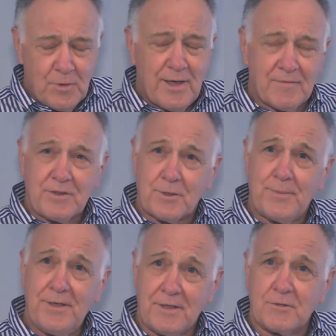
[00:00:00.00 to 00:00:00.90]
have these
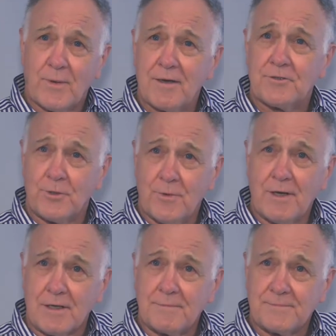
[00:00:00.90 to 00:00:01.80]
opinions, why don't you
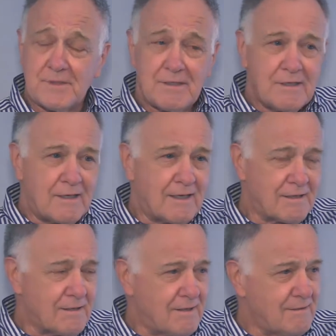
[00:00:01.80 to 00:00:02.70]
run? And I
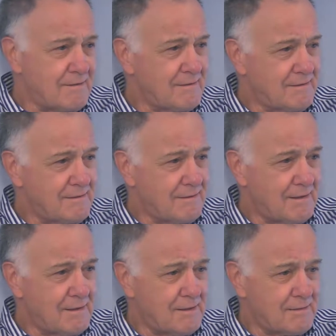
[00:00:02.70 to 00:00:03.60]
thought,
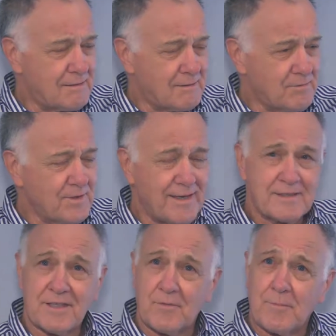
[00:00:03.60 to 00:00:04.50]
over the
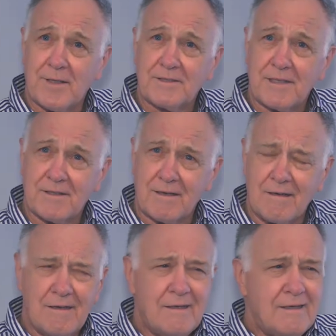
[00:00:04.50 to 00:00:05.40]
next several months, I thought,
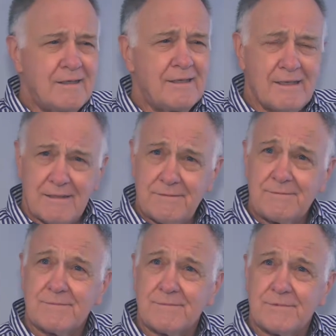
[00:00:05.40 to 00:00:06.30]

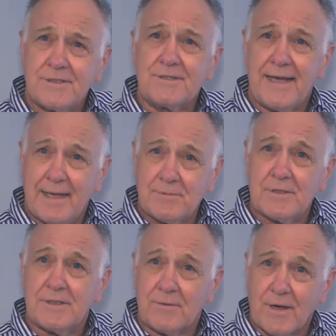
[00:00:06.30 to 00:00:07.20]
she's
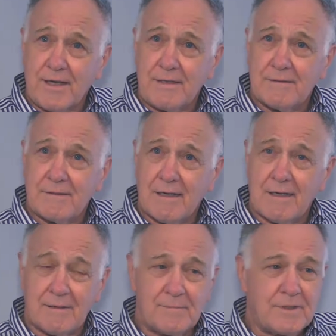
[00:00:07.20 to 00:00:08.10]
absolutely right.
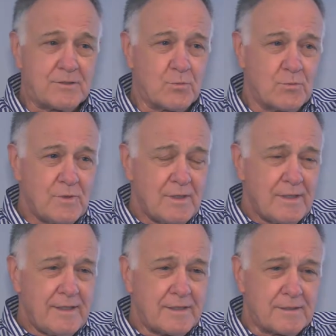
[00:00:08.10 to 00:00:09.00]

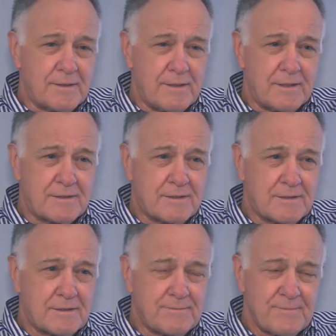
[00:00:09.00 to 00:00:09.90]

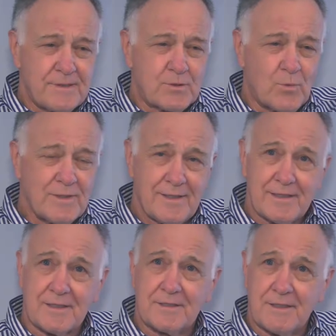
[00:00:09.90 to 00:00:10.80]
It's one thing
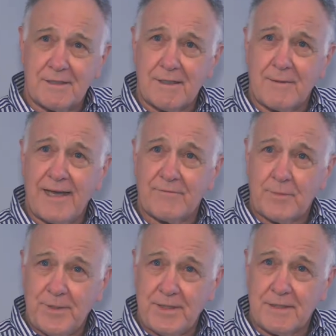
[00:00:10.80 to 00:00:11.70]
to sit and have
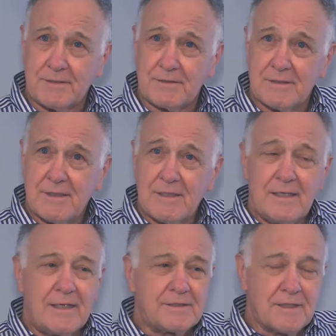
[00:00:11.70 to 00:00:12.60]
opinions.
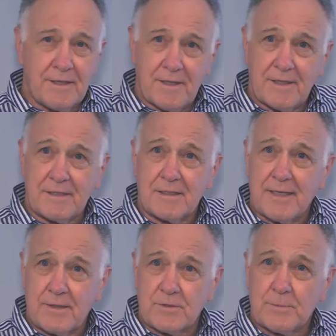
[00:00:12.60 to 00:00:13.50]
It's another thing to
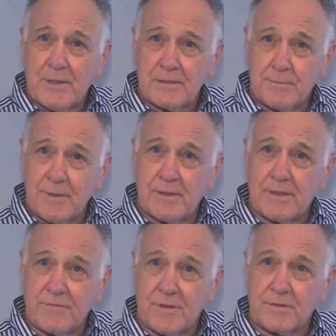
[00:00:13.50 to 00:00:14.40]
take responsibility
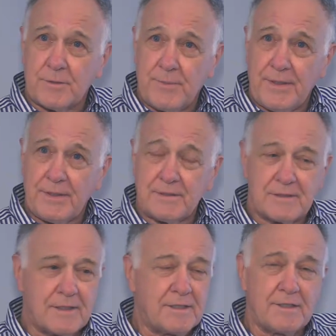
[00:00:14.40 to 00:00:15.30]
for those opinions
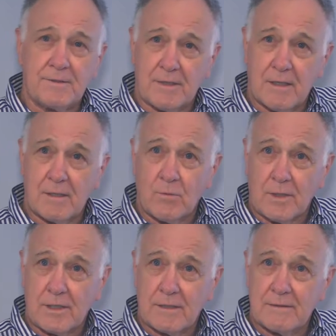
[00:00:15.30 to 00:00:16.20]
and to do the hard
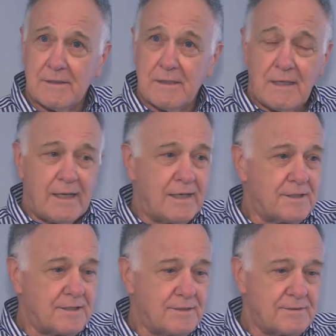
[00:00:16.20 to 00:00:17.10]
work and
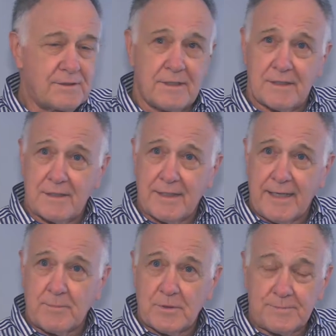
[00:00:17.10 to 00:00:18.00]
to sit at the
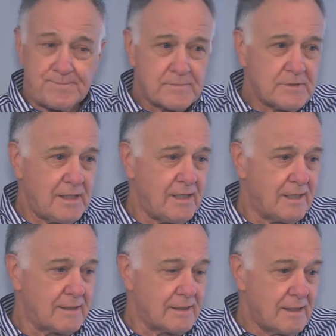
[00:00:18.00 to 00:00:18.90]
table.
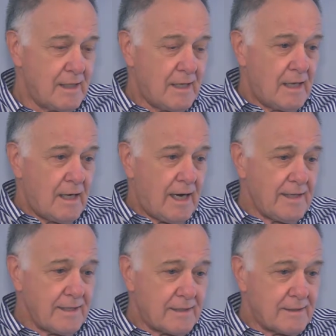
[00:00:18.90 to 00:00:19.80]
And I
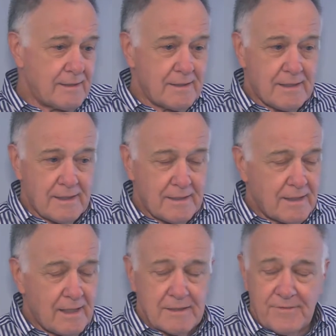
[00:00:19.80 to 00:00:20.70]
think
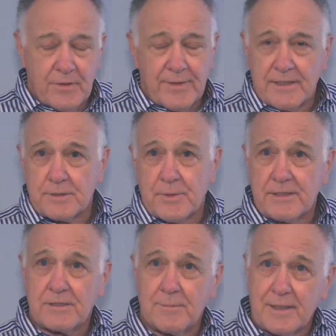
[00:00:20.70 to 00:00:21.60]
I love Eureka
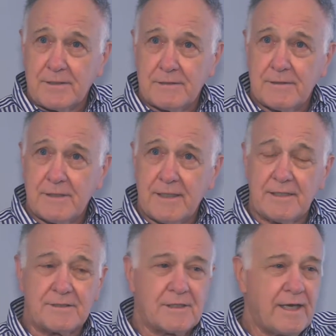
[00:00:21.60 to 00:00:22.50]
Springs so much. It
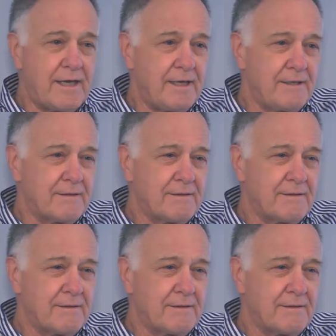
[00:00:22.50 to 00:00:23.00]
is a